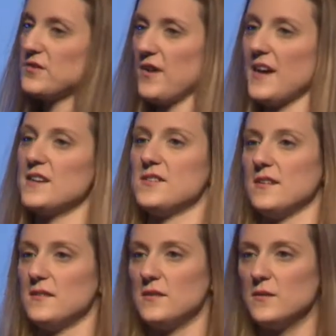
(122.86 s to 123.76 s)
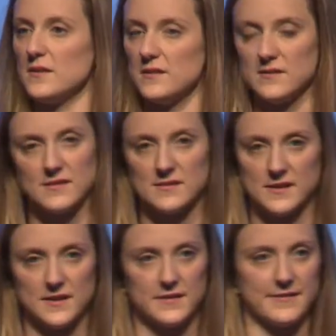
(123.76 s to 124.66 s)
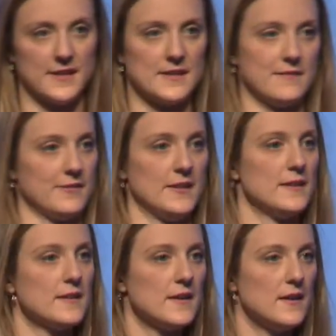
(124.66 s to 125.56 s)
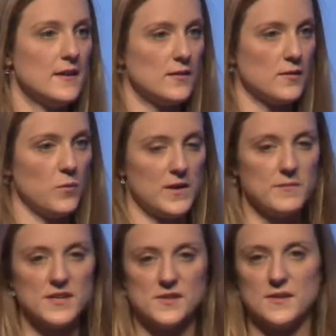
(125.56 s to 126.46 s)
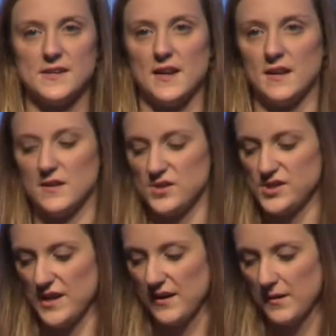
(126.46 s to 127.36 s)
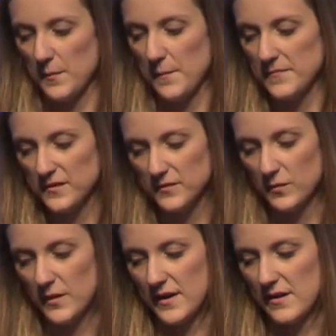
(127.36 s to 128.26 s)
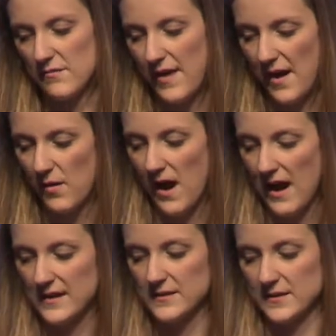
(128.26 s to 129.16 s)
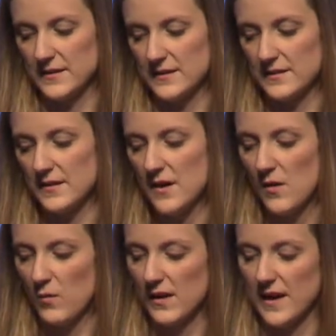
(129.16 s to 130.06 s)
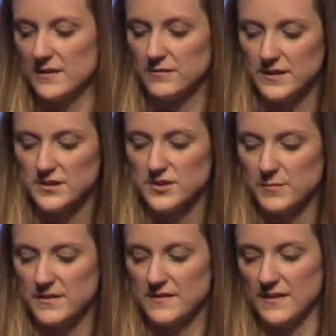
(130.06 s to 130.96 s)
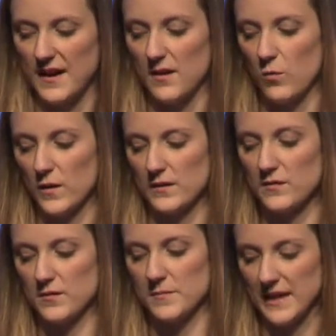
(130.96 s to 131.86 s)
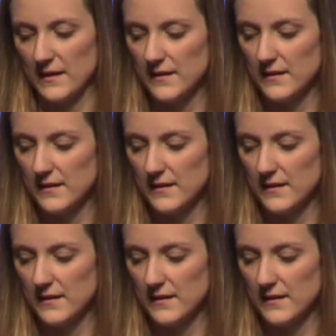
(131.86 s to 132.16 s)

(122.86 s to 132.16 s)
strategies you use as a leader are very different. So what I'm going to do today is share the story of how I learned what kind of leadership and style works for me.